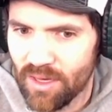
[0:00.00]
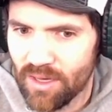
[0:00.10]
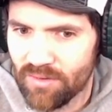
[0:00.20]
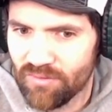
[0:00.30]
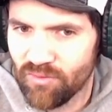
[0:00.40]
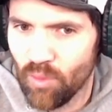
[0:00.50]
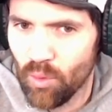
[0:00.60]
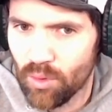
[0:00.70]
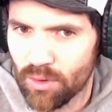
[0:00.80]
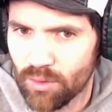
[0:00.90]

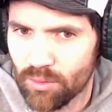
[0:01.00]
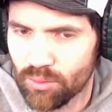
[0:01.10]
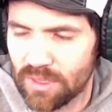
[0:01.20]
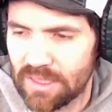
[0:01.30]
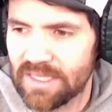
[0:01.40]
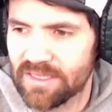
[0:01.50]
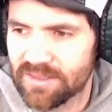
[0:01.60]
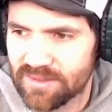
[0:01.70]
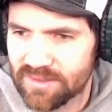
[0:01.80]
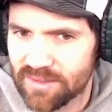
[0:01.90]
for
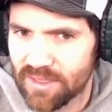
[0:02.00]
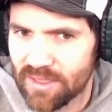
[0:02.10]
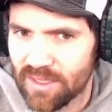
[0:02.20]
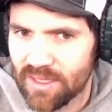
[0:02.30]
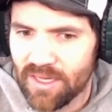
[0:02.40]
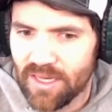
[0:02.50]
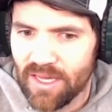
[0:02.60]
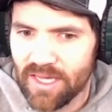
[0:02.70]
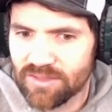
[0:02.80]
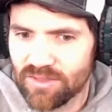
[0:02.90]
release.
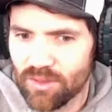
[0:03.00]
And so